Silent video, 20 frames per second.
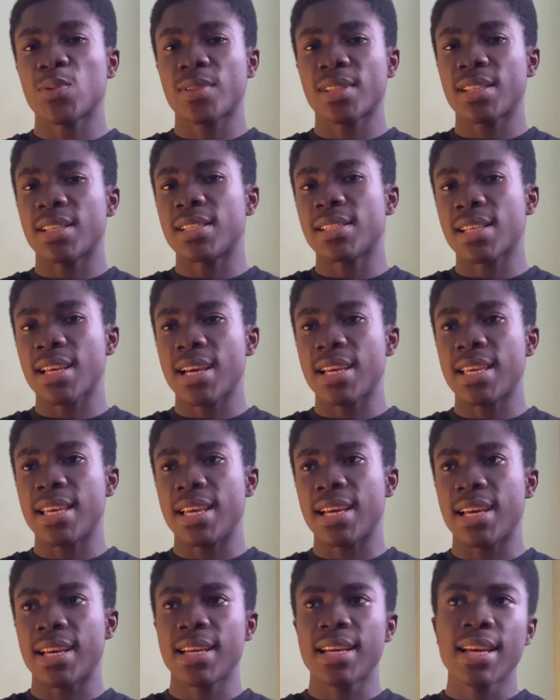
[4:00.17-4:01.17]
sensor
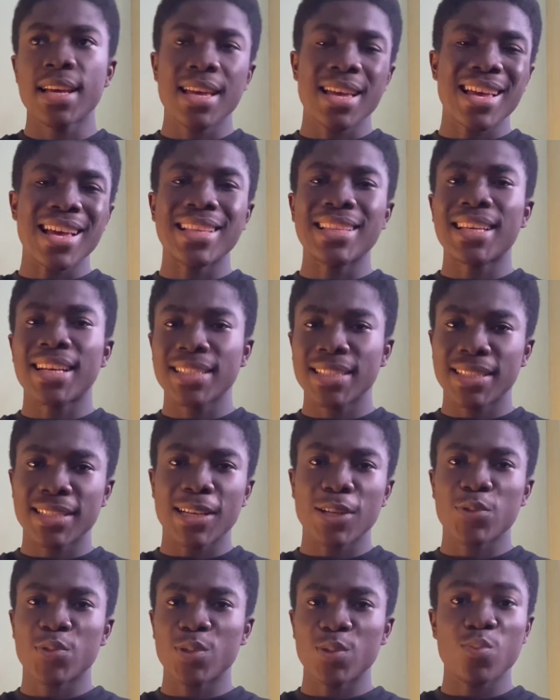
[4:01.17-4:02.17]
here, and that is
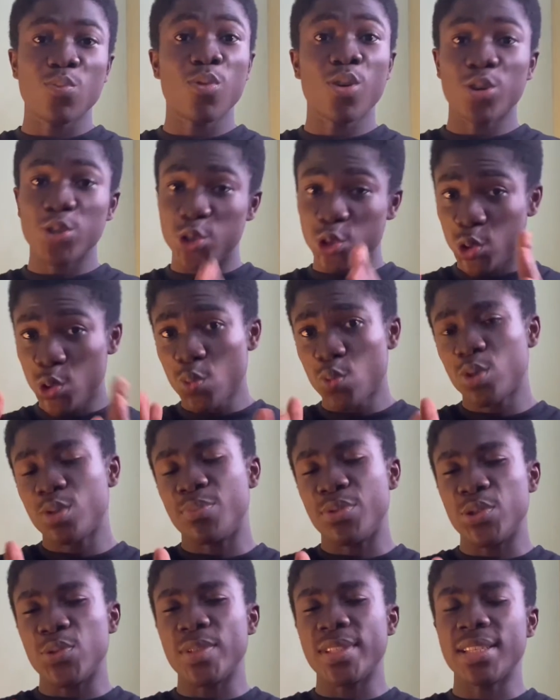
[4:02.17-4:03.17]
actually what you would
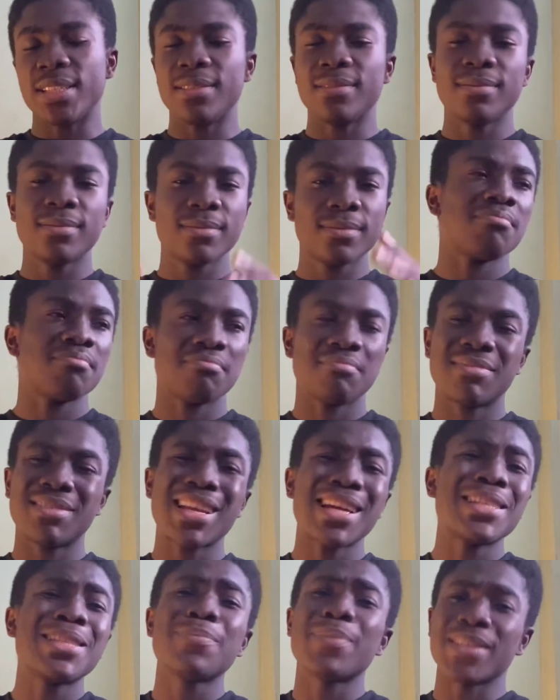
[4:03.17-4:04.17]
be using
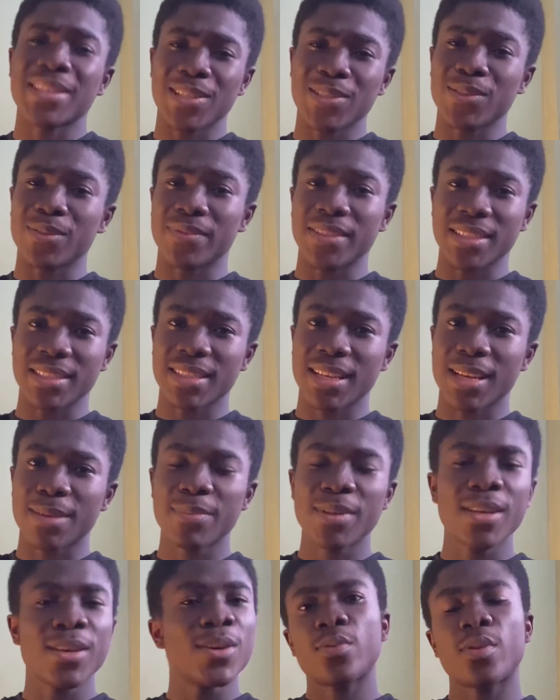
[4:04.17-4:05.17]
90% of the time.
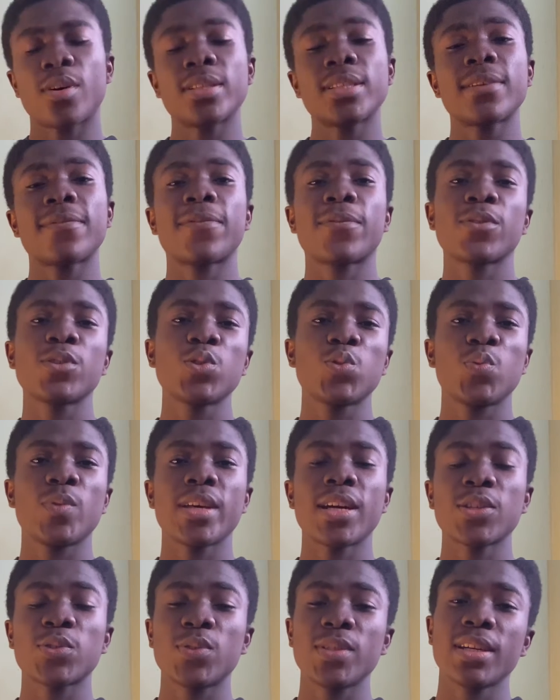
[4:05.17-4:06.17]
On the front, we
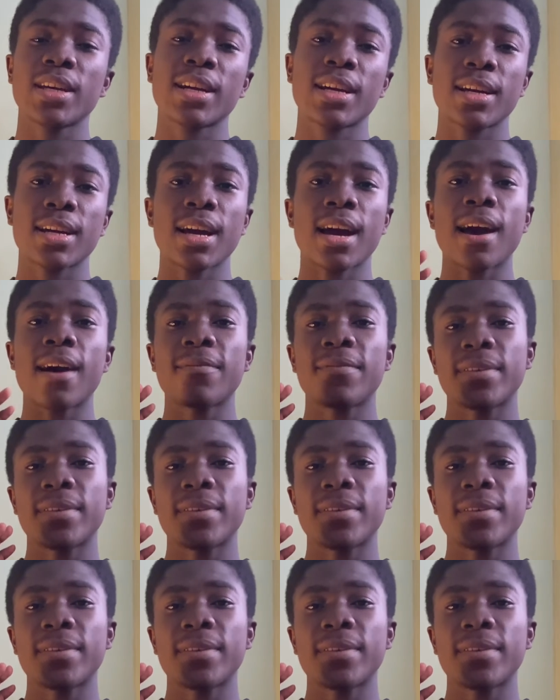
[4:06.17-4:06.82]
actually have